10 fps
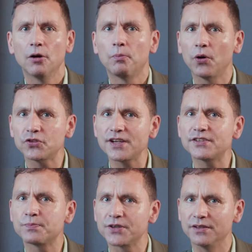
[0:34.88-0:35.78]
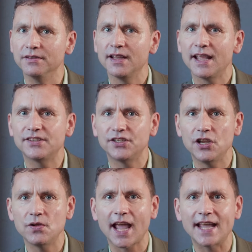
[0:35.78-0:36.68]
Portrait of Britain is
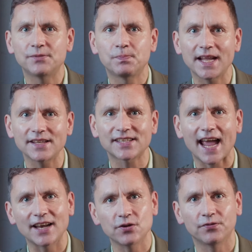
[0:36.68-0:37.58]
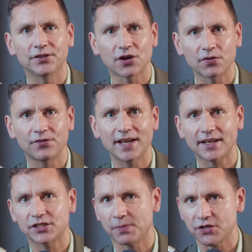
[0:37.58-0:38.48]
the UK's biggest annual photography
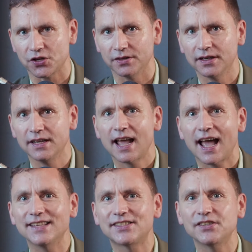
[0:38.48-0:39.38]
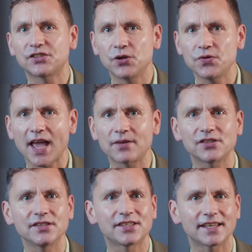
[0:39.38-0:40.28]
exhibition, and since
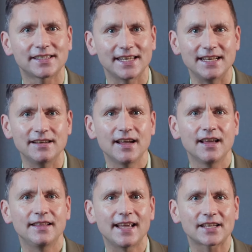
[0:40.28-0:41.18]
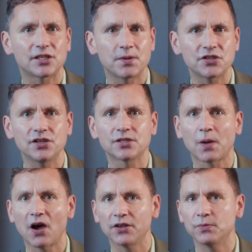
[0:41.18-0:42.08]
2016, the exhibition has
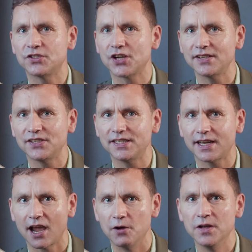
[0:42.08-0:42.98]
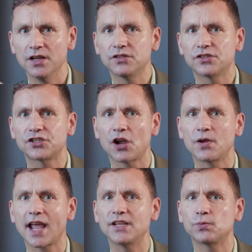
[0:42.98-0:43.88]
partnered with JCDecaux to
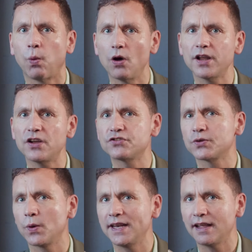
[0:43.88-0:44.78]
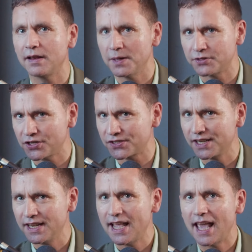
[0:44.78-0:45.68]
showcase 100 winning images
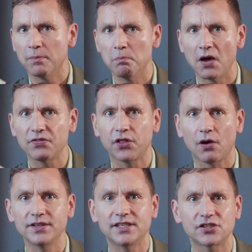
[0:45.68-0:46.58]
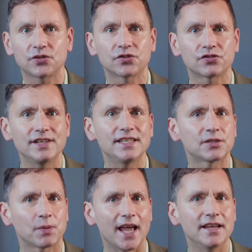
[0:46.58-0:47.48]
in a month-long digital screen
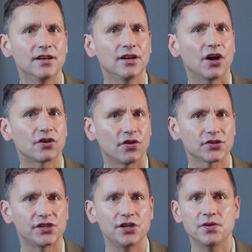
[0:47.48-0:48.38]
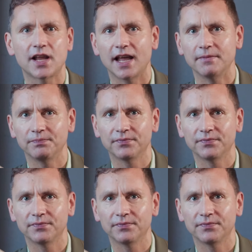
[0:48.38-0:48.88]
display across the UK.